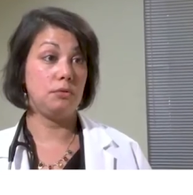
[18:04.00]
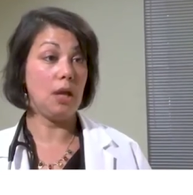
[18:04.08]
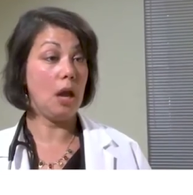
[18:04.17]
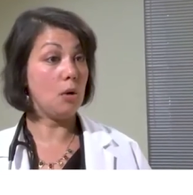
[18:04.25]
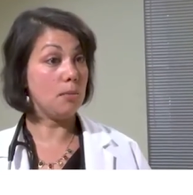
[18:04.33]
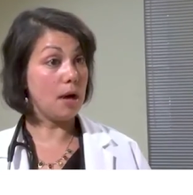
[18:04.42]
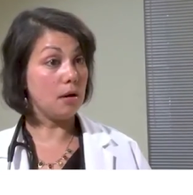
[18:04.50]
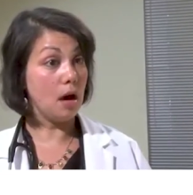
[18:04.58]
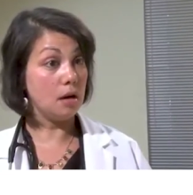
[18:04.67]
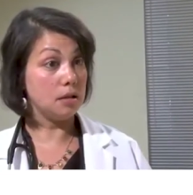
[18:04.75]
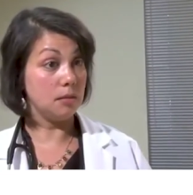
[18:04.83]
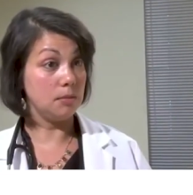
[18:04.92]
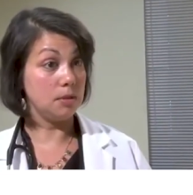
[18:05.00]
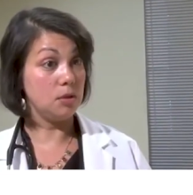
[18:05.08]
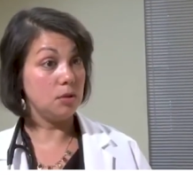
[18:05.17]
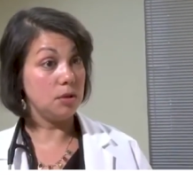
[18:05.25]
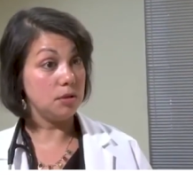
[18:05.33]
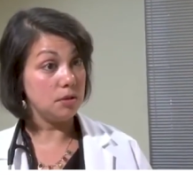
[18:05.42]
How about condoms?
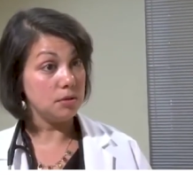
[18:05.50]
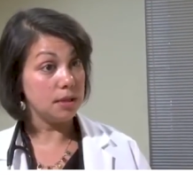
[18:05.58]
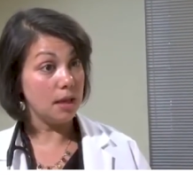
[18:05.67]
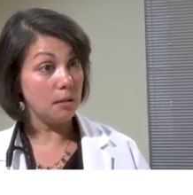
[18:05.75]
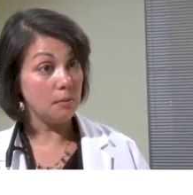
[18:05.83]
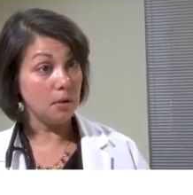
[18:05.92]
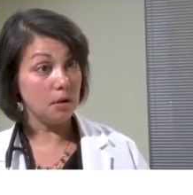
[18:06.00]
Do you use them?